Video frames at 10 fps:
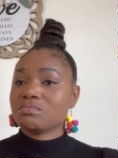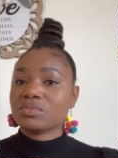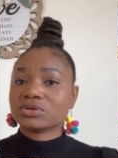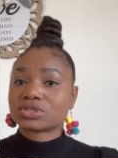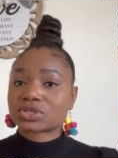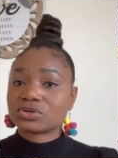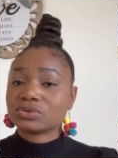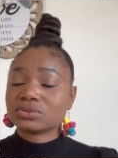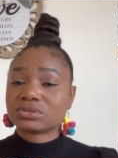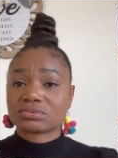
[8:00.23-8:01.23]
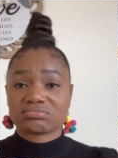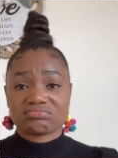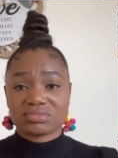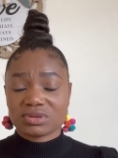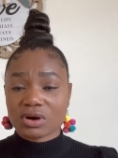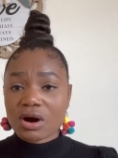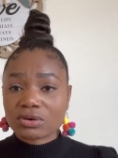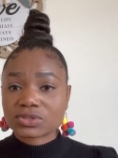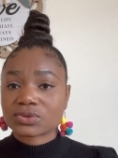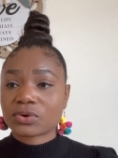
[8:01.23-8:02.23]
most schools
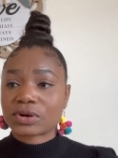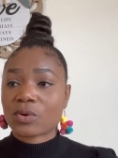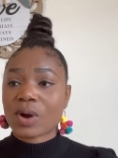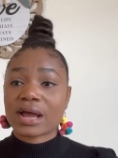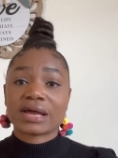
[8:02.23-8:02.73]
also require